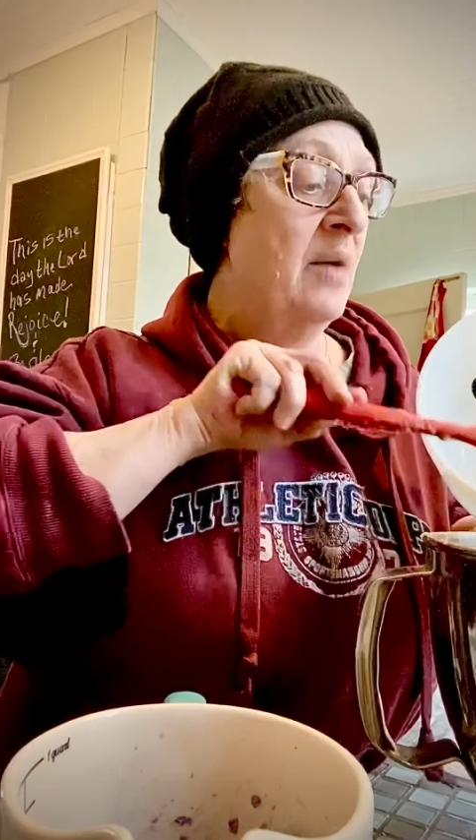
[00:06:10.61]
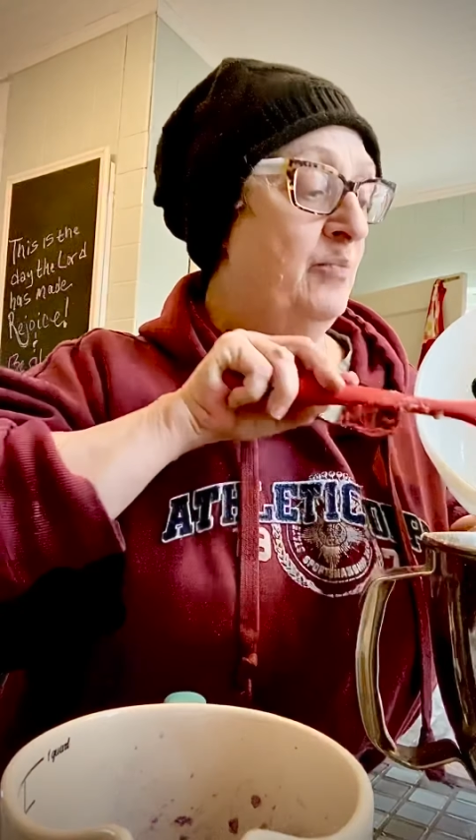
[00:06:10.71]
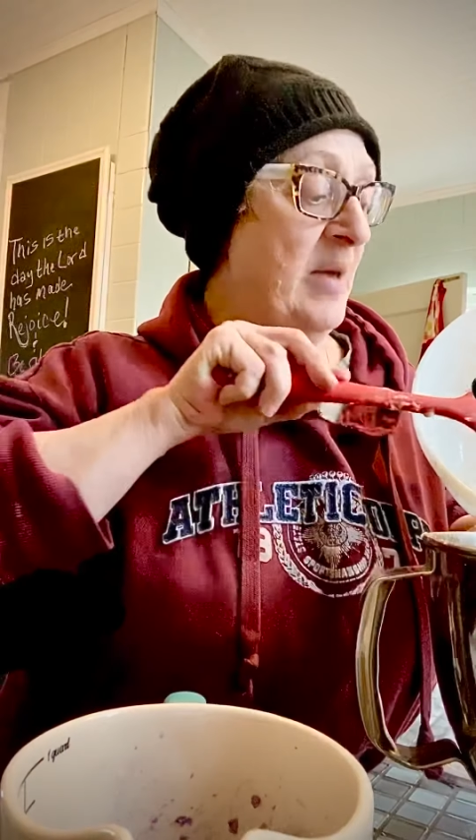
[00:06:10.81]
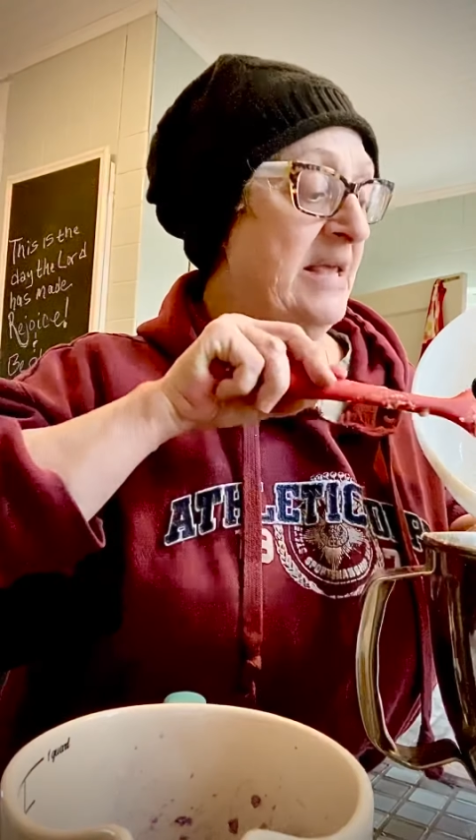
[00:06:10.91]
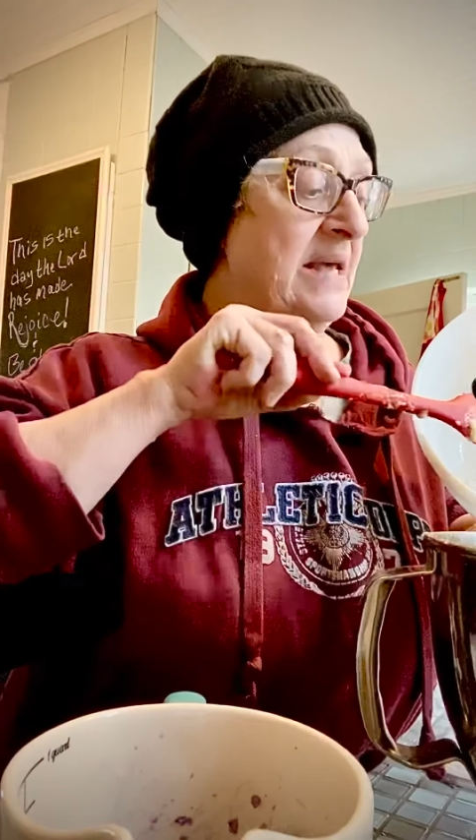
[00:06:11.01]

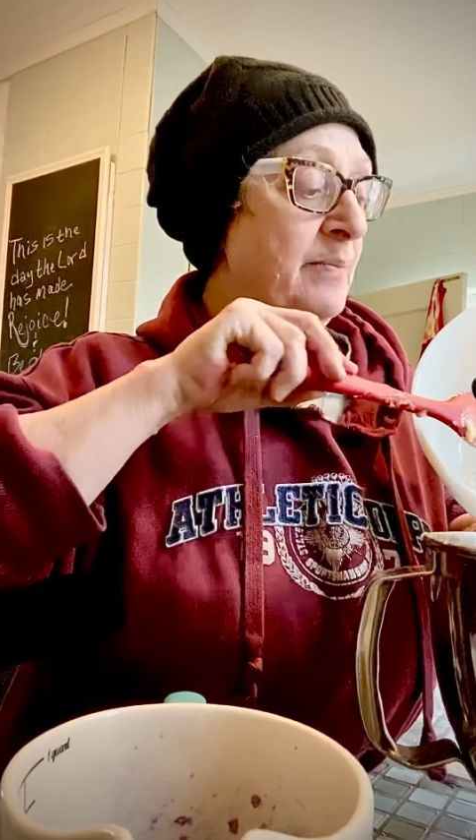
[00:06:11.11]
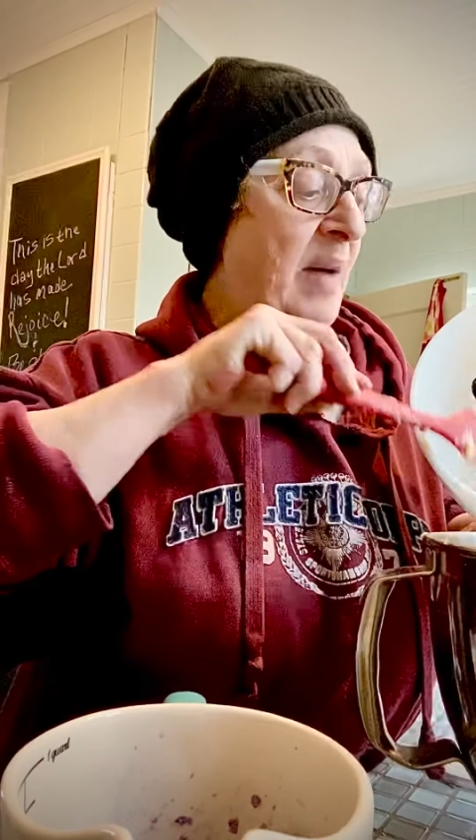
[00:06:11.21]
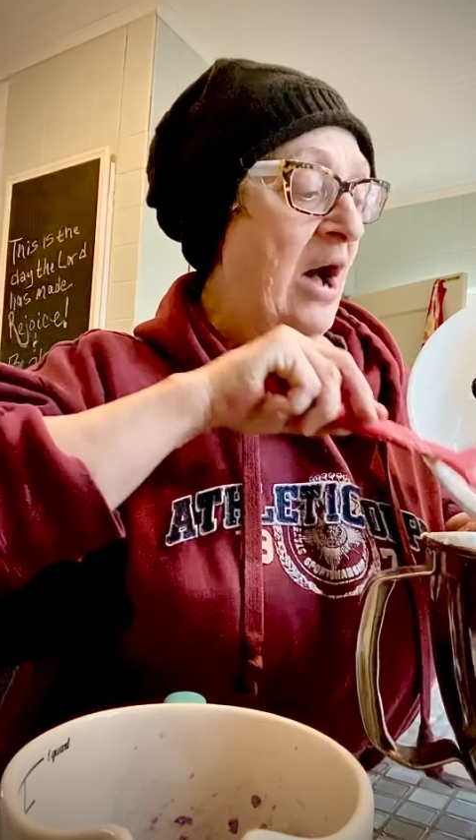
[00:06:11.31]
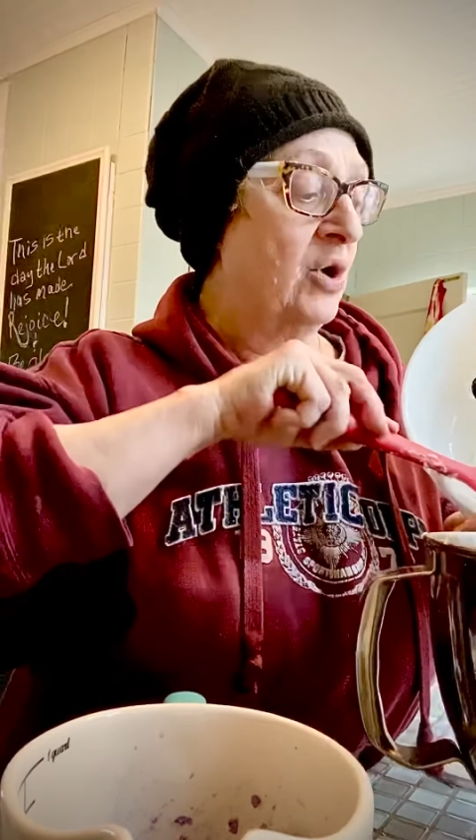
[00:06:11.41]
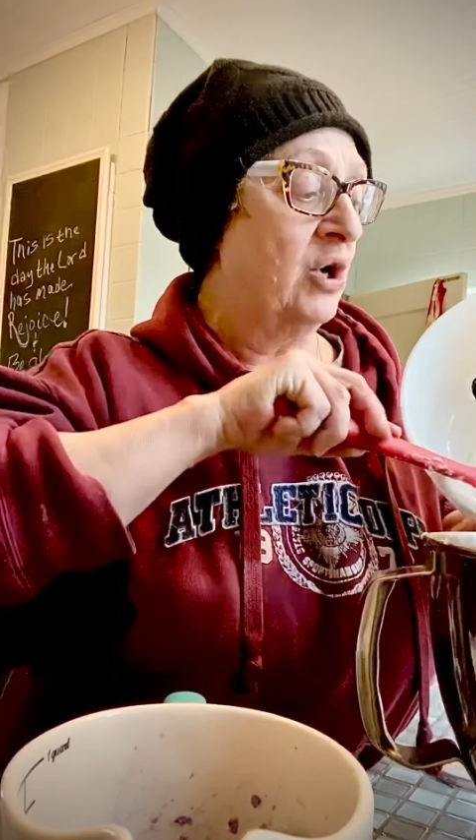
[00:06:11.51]
baking
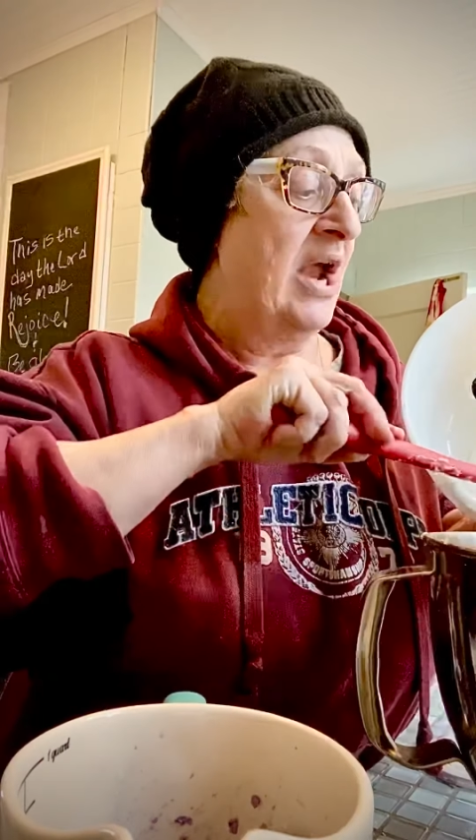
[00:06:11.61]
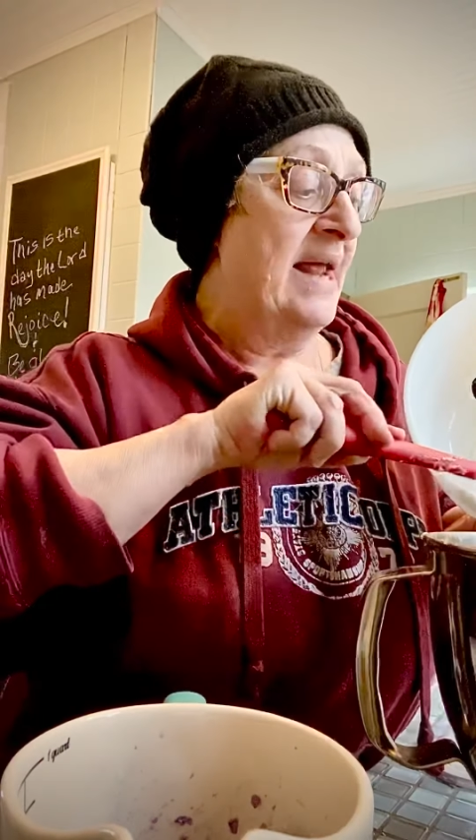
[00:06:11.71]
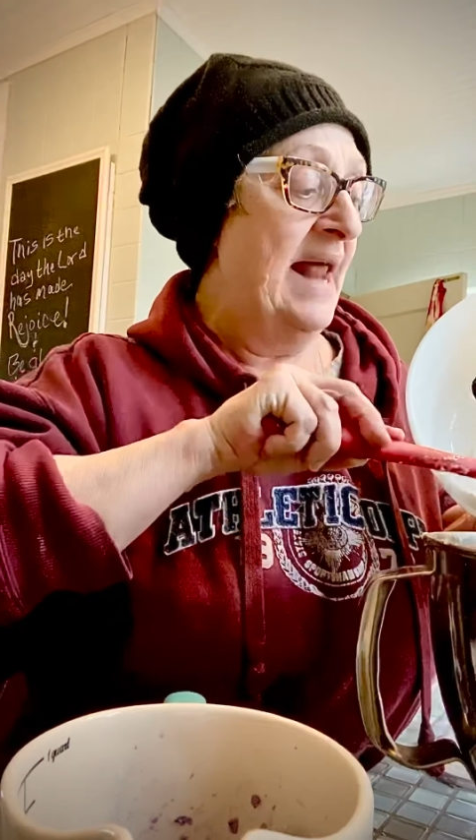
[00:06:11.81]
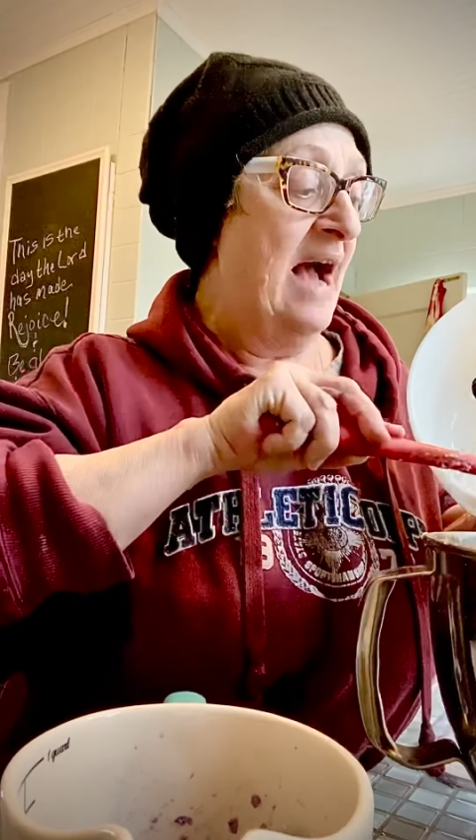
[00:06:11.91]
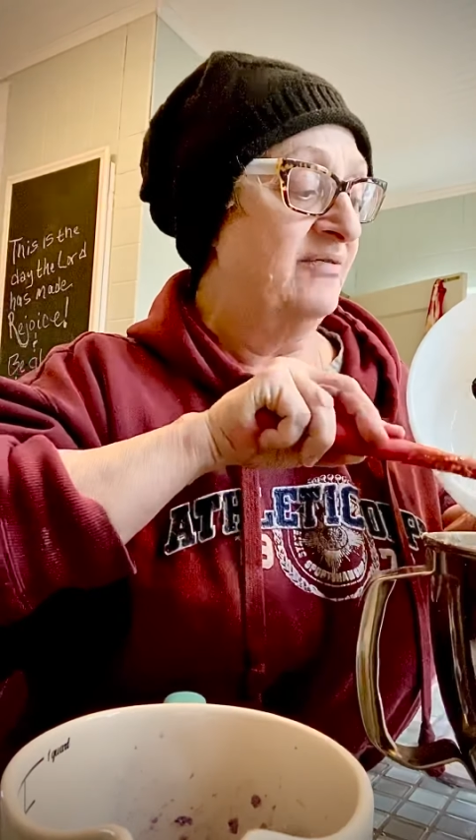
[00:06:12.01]
powder,
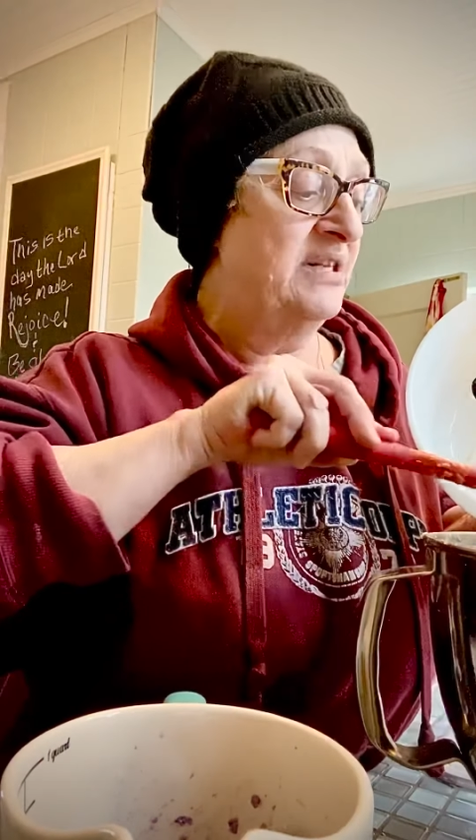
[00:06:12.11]
and half